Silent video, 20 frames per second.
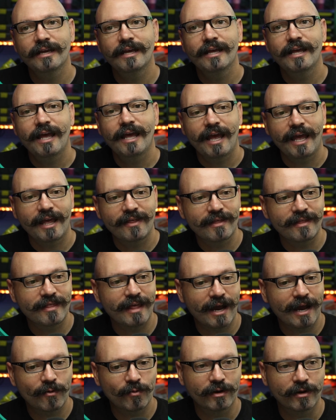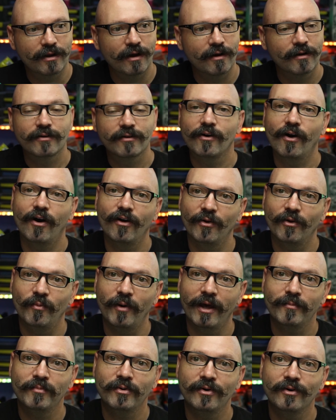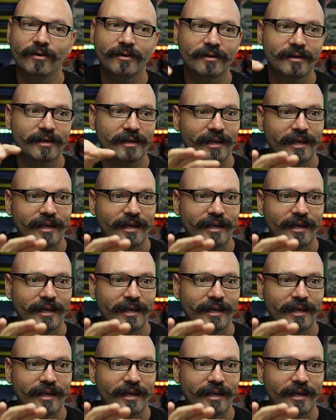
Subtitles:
and then that would call the webhook,